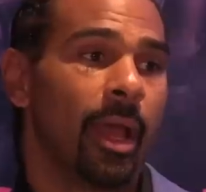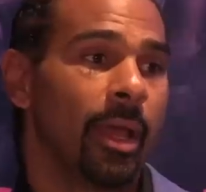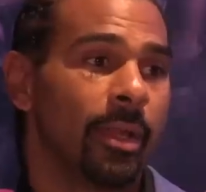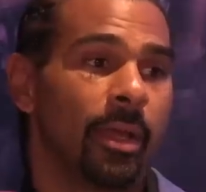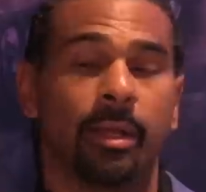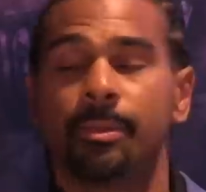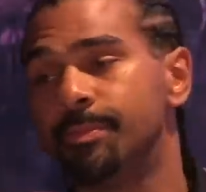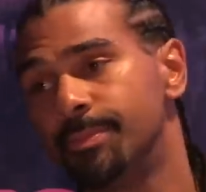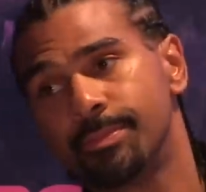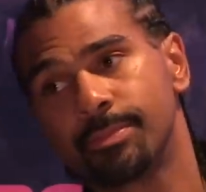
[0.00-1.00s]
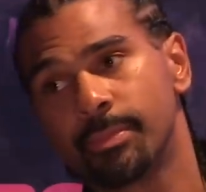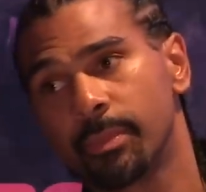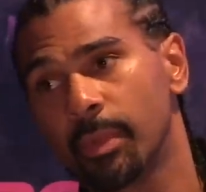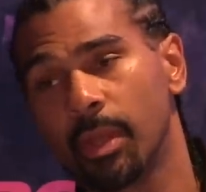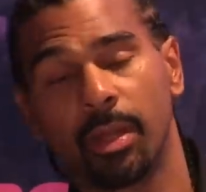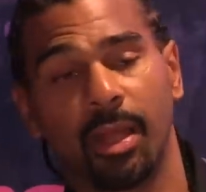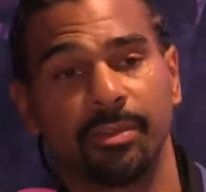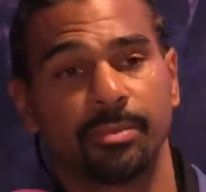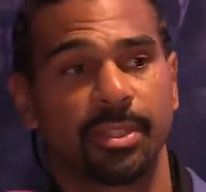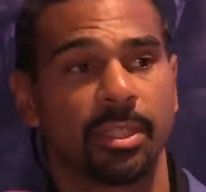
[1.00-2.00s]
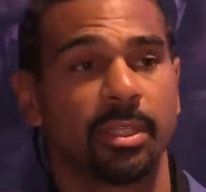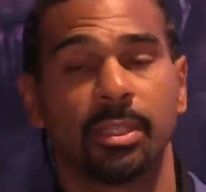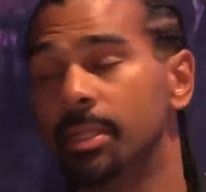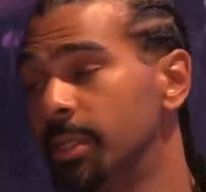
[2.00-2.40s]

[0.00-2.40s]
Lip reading: and I'd love him to